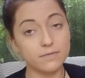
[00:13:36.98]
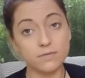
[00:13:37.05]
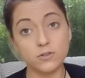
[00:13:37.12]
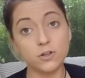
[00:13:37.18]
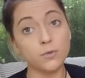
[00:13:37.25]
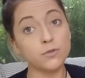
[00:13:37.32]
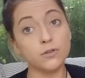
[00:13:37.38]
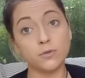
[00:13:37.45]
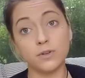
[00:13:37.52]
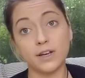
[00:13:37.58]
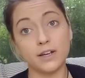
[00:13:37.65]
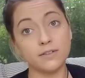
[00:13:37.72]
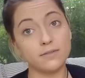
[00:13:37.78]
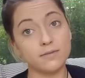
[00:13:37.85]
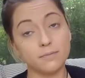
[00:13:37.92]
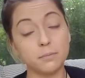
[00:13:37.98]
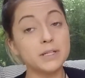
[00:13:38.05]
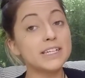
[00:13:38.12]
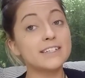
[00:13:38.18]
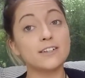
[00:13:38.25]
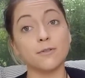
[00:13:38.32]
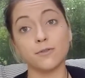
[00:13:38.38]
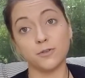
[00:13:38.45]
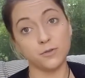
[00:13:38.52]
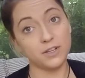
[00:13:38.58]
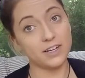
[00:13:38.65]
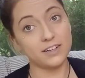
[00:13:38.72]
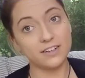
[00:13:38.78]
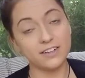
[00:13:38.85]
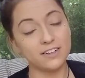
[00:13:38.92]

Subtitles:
Don't do that. Please don't do that.